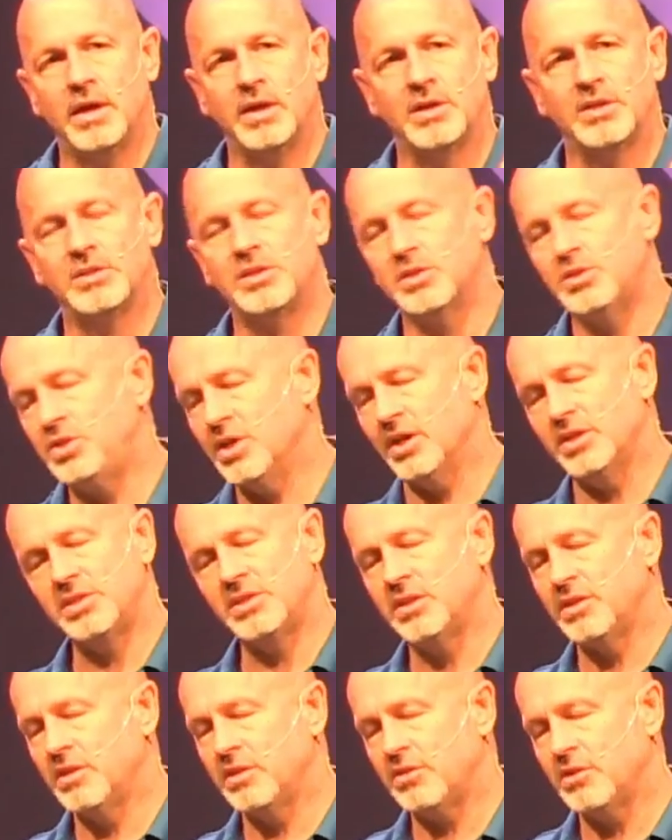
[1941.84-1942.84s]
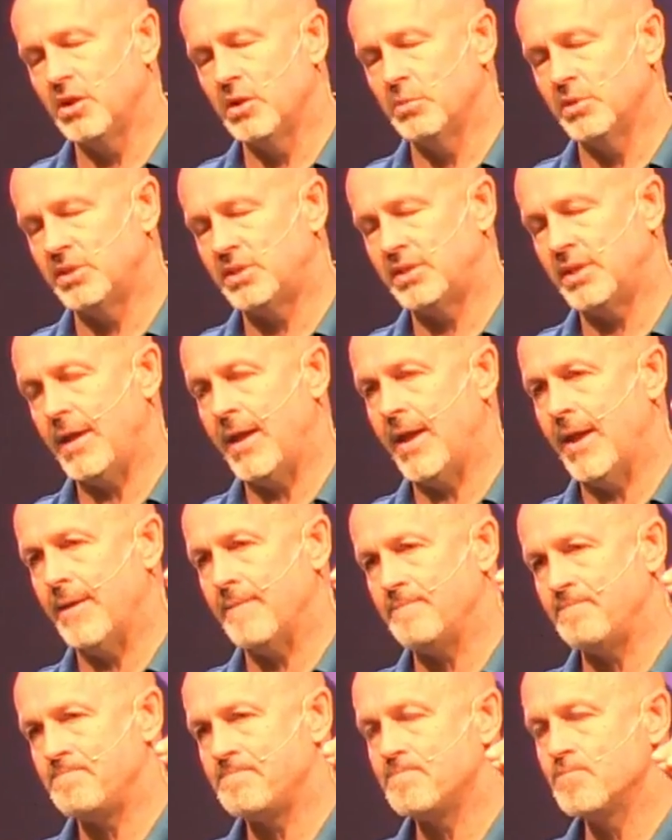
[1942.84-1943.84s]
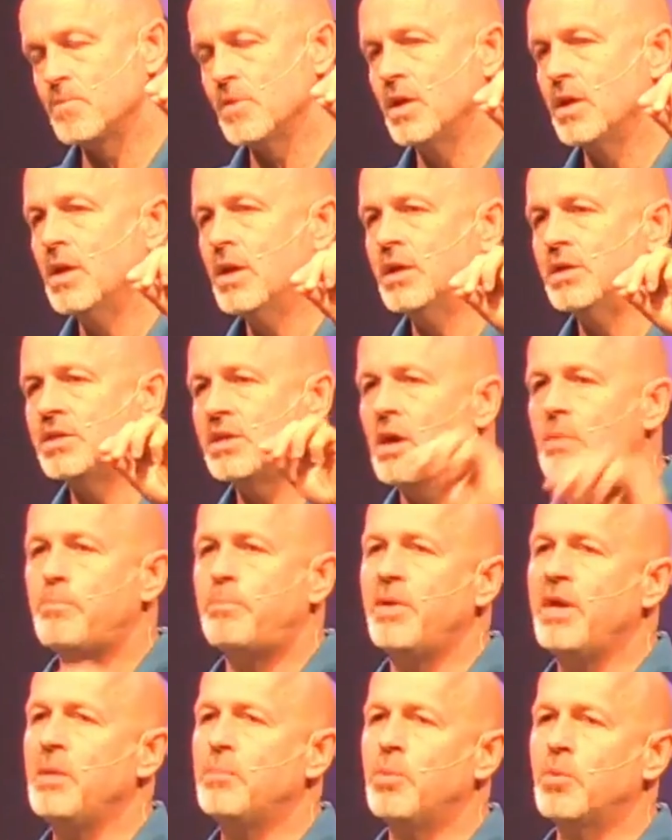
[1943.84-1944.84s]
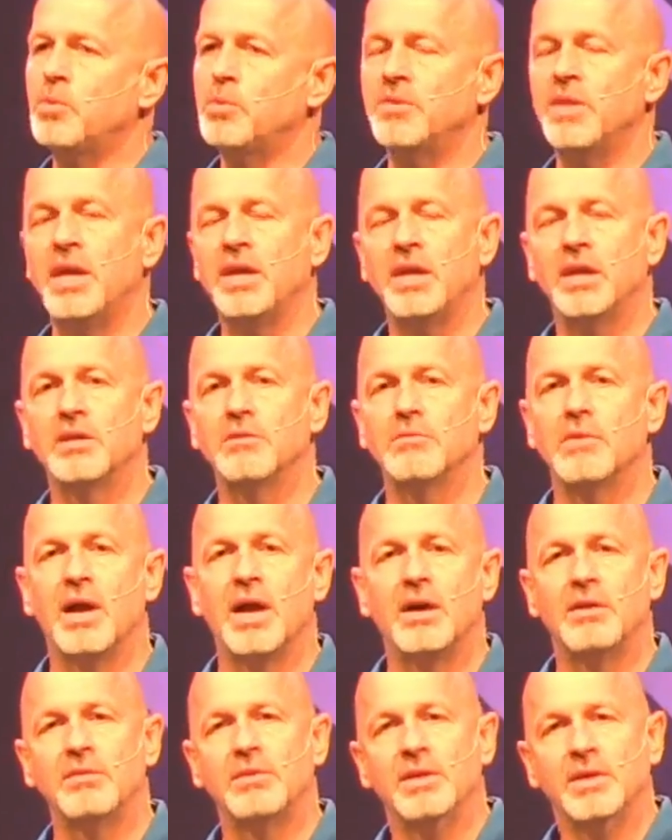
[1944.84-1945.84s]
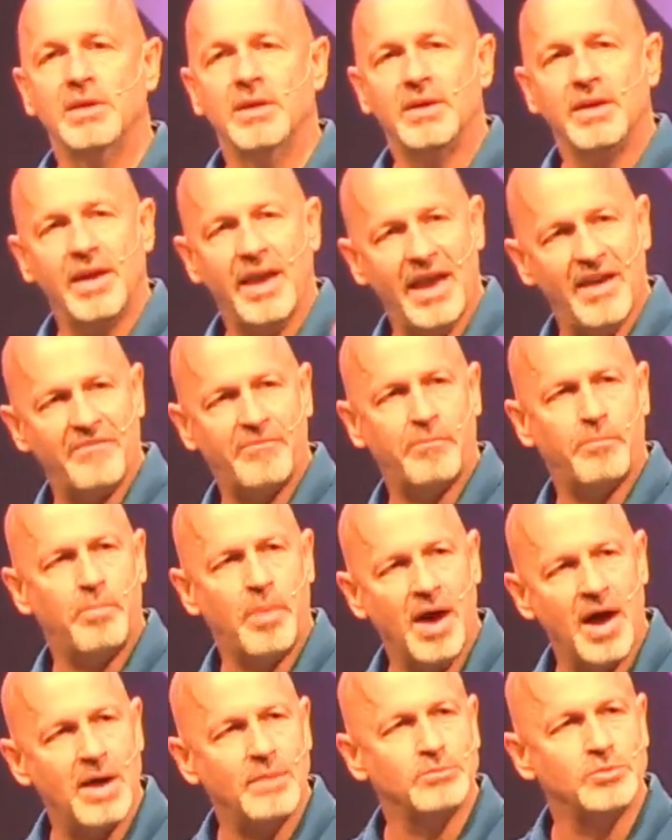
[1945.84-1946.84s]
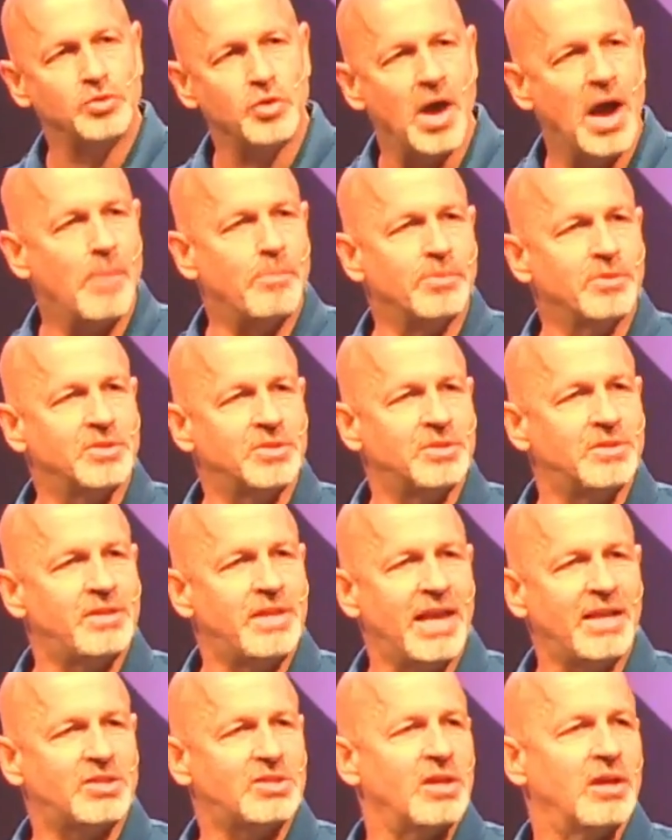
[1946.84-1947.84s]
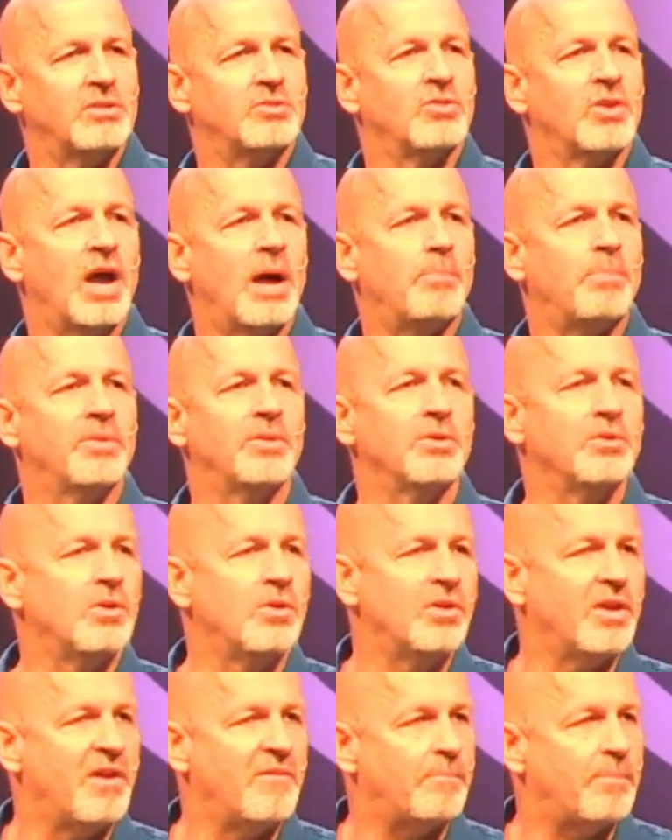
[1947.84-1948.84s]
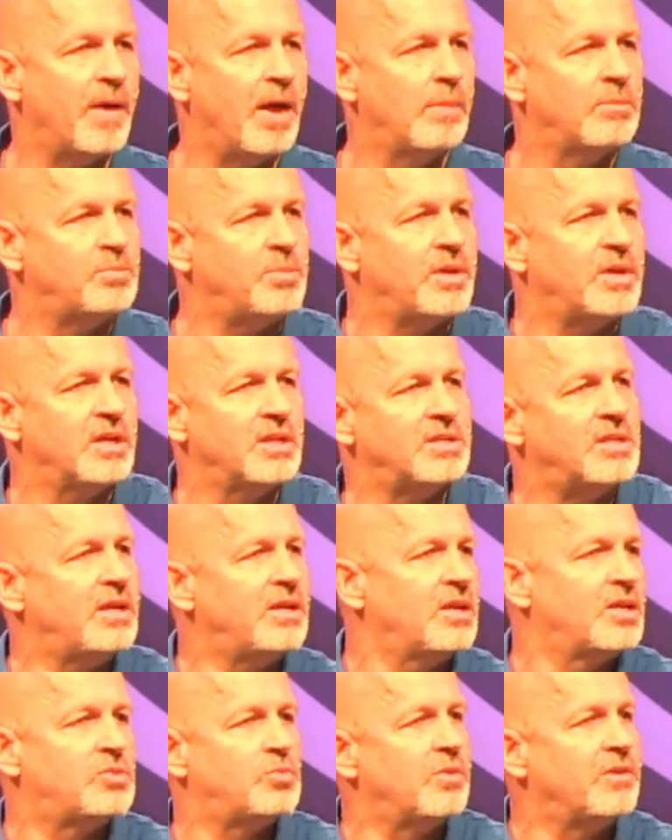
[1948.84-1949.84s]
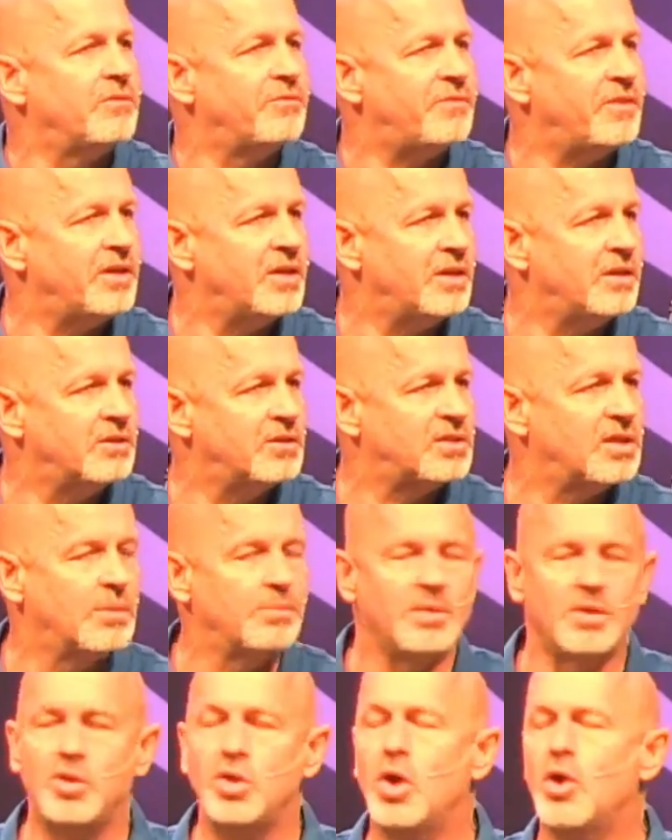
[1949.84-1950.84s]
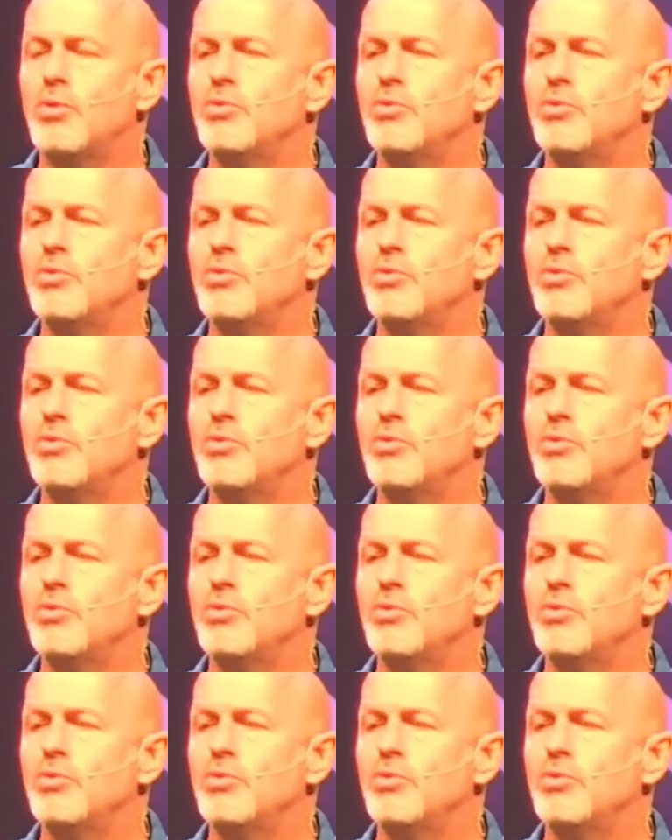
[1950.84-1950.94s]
I just adjusted the thermostat. Some people, when they get around F-bomb droppers, they start dropping their own F-bombs because they just want to fit in or something.